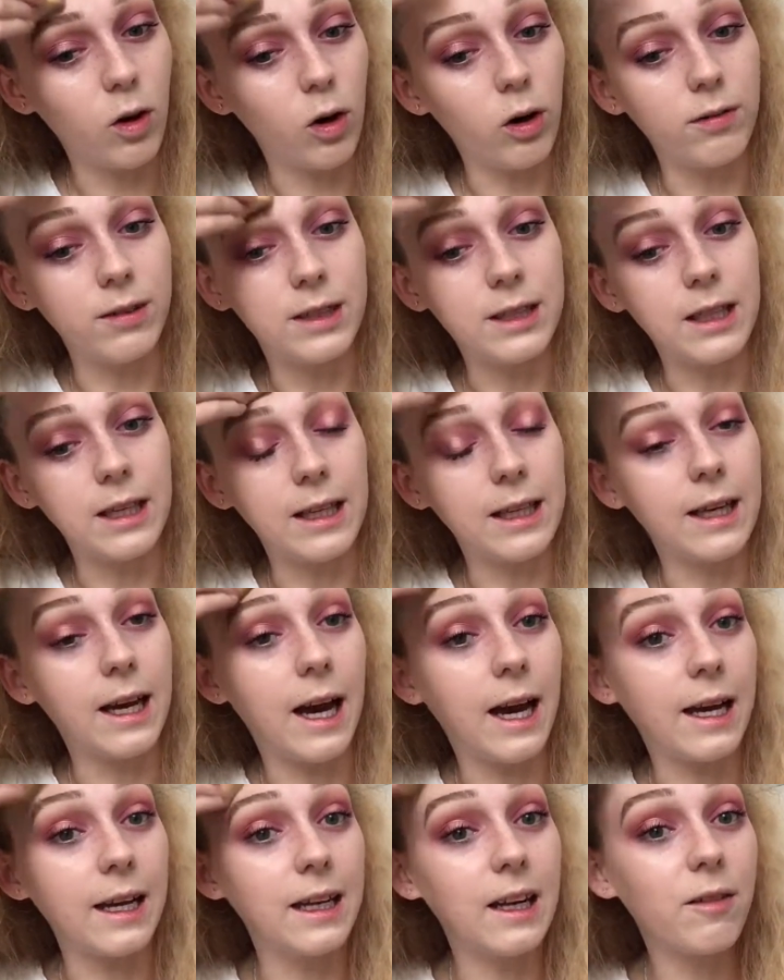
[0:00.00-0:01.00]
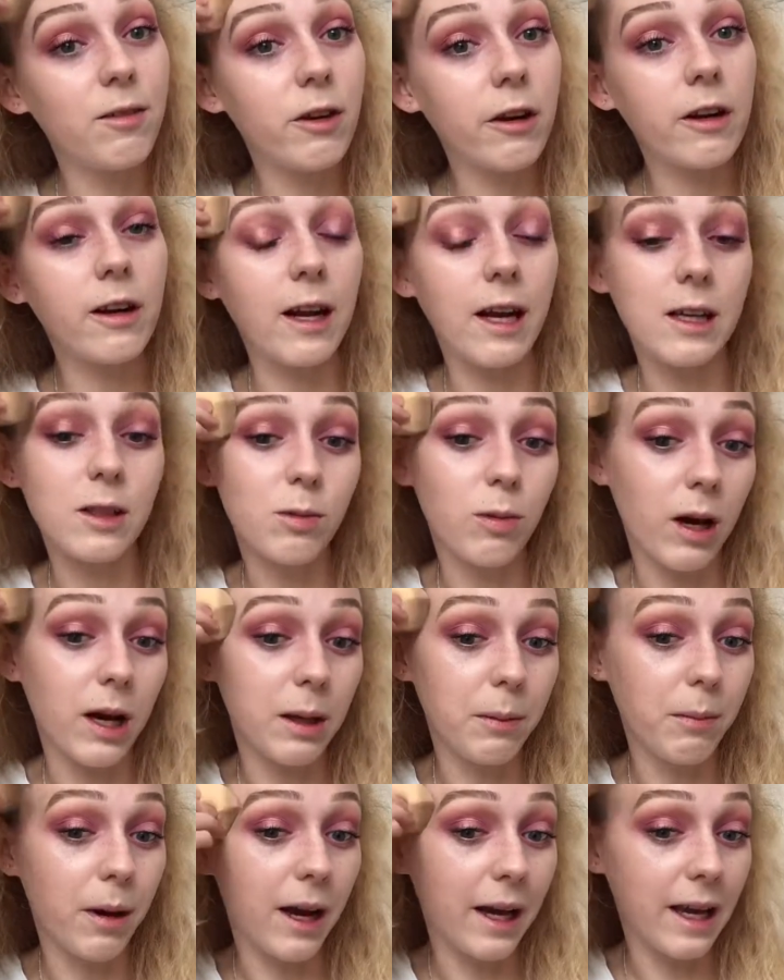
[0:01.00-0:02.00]
obviously I never, and that's
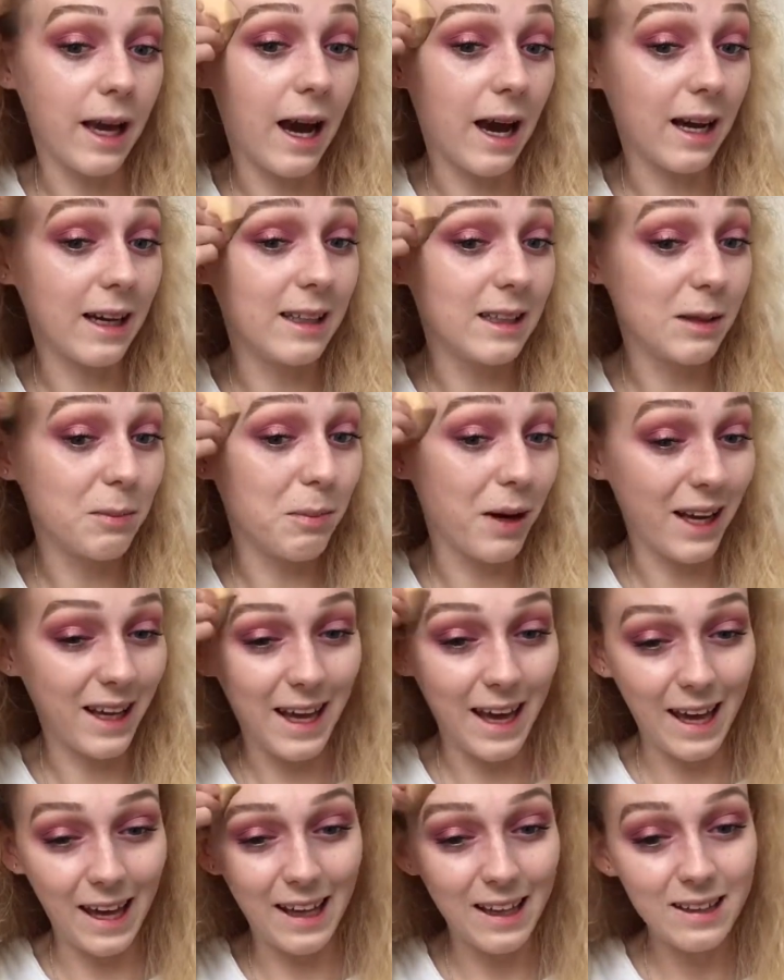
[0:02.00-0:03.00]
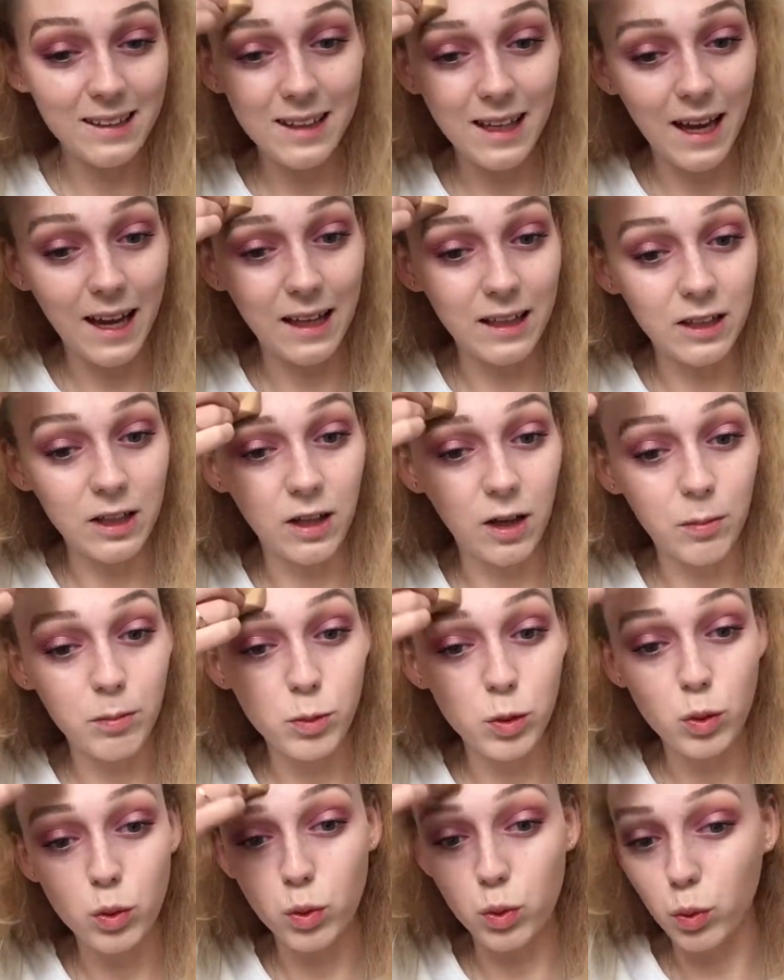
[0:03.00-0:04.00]
why my eyes and my head ended
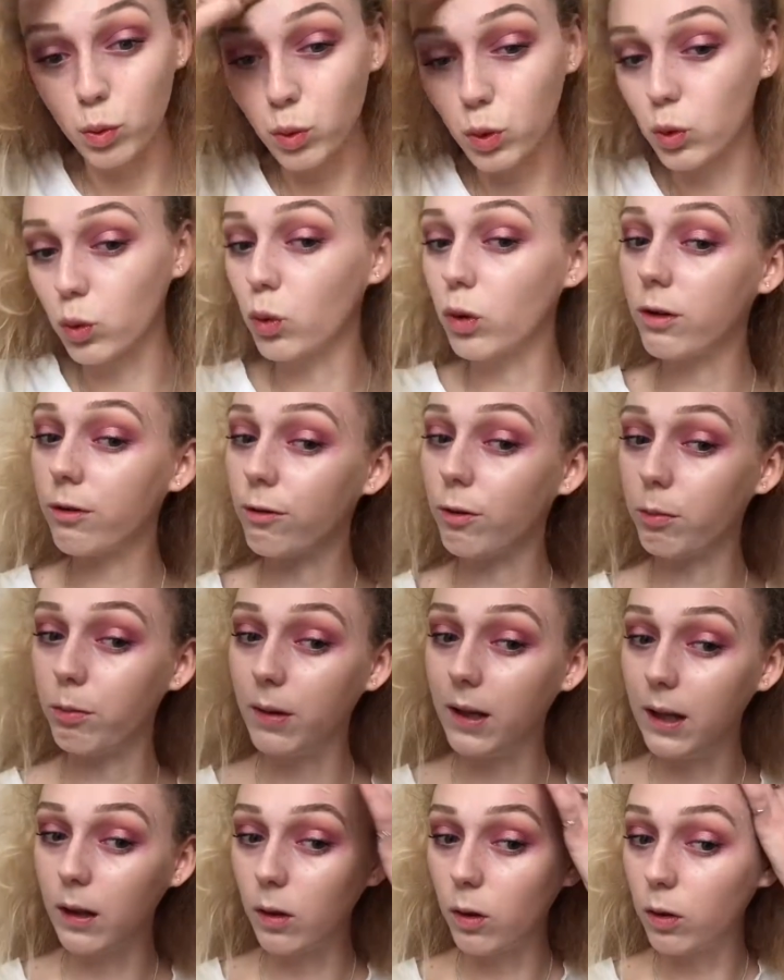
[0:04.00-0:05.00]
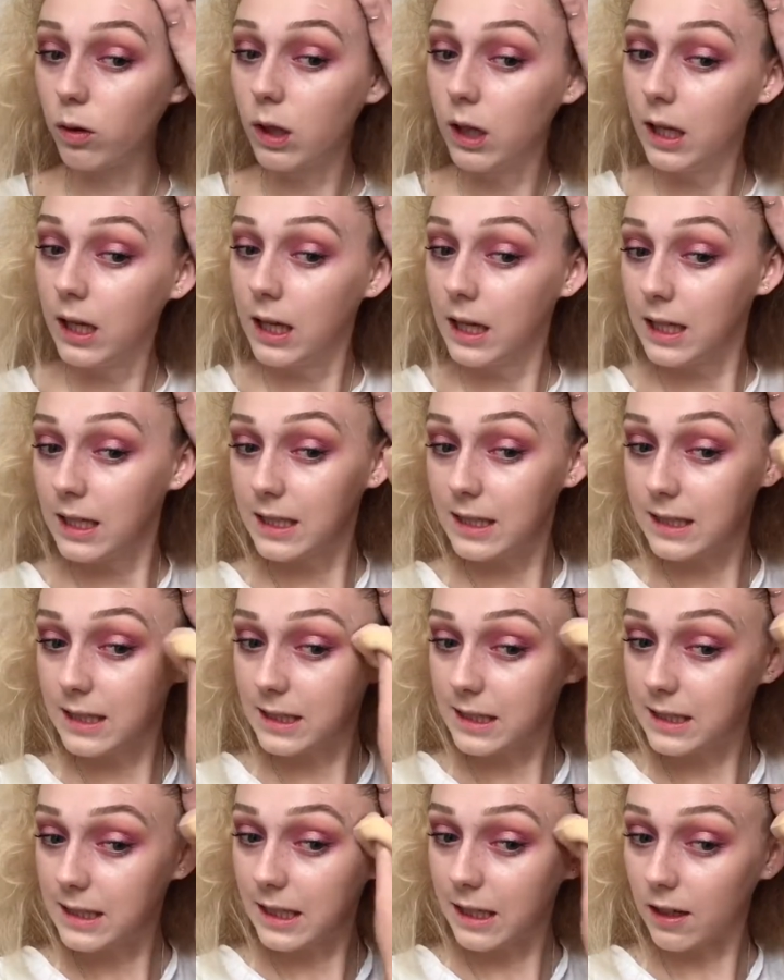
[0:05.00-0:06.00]
up so sore from me
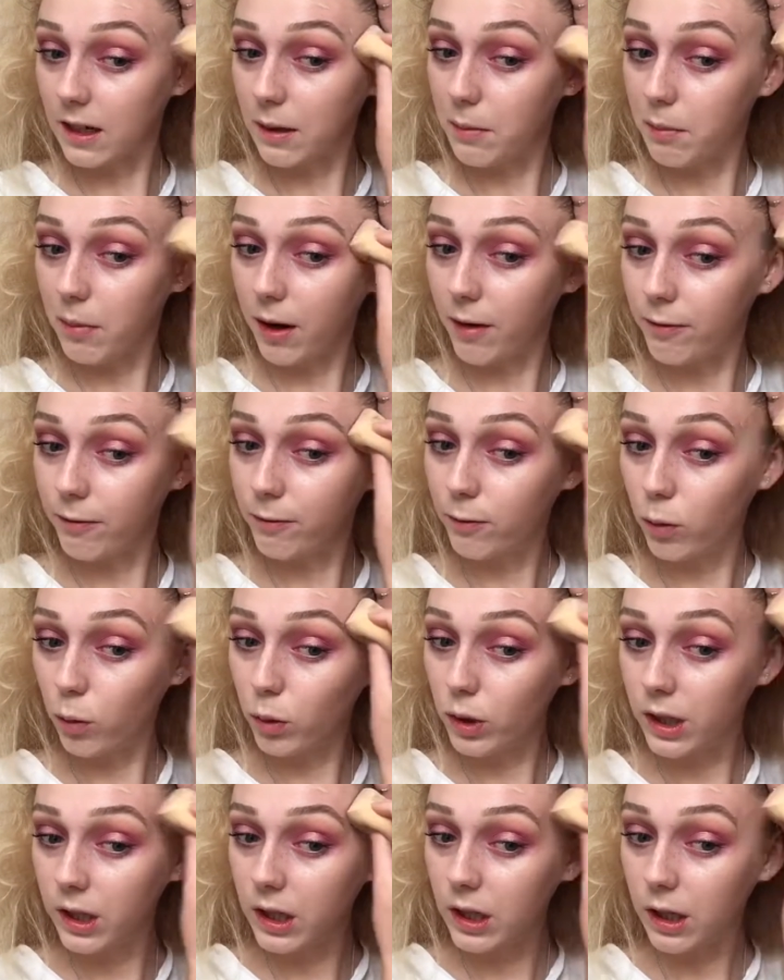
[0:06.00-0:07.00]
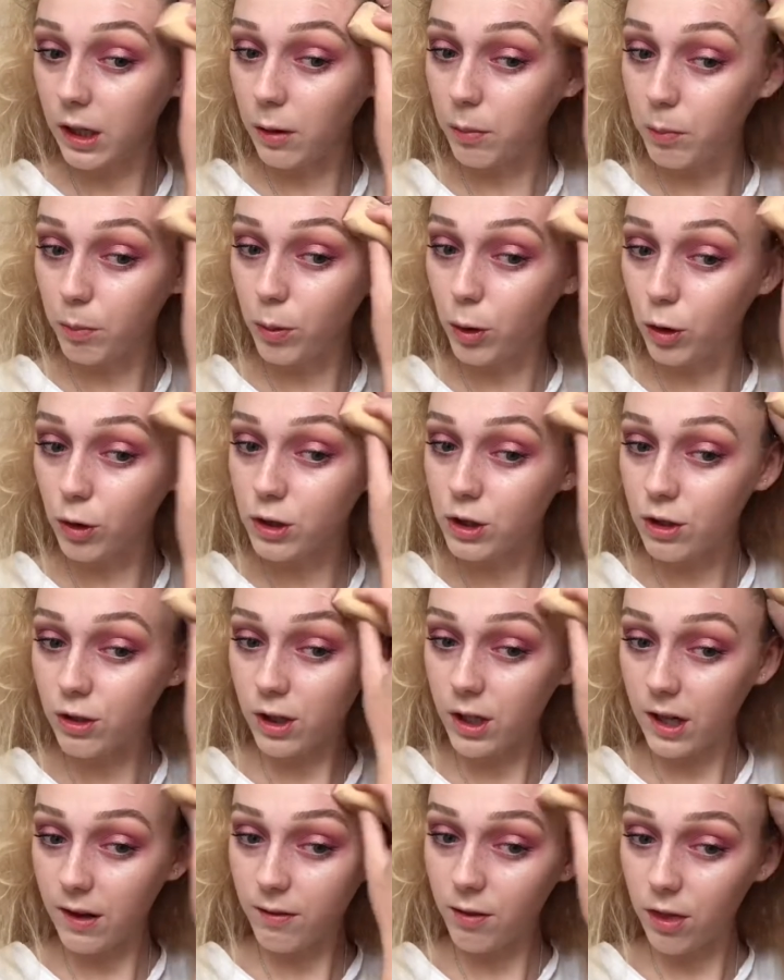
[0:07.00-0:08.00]
staring at my phone and the computer
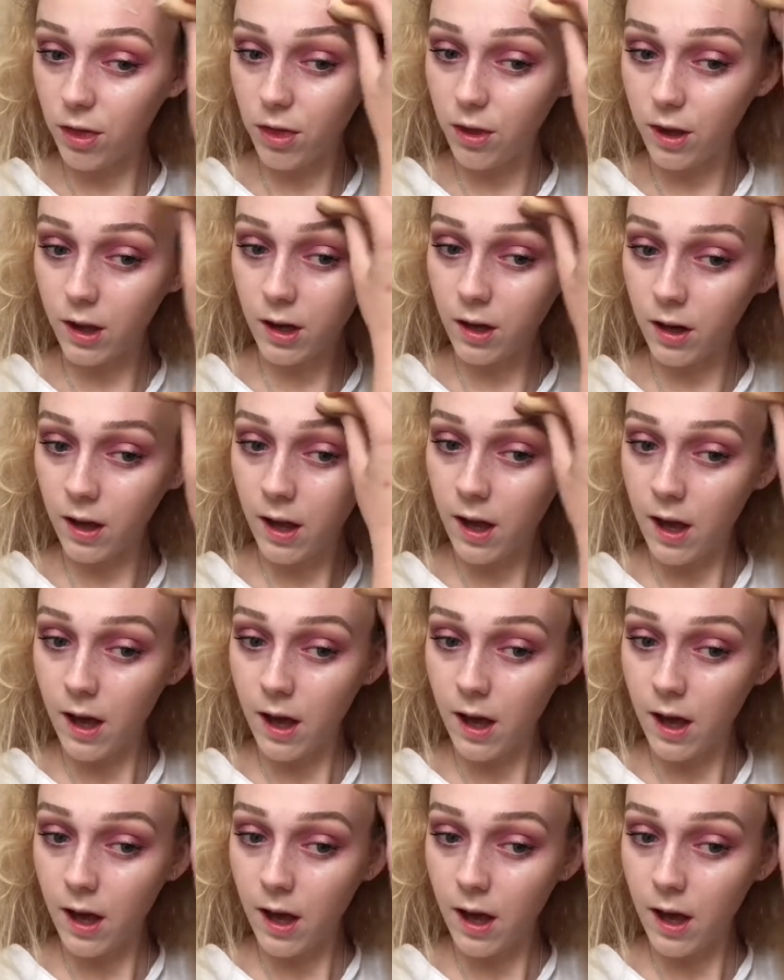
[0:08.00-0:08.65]
and everything.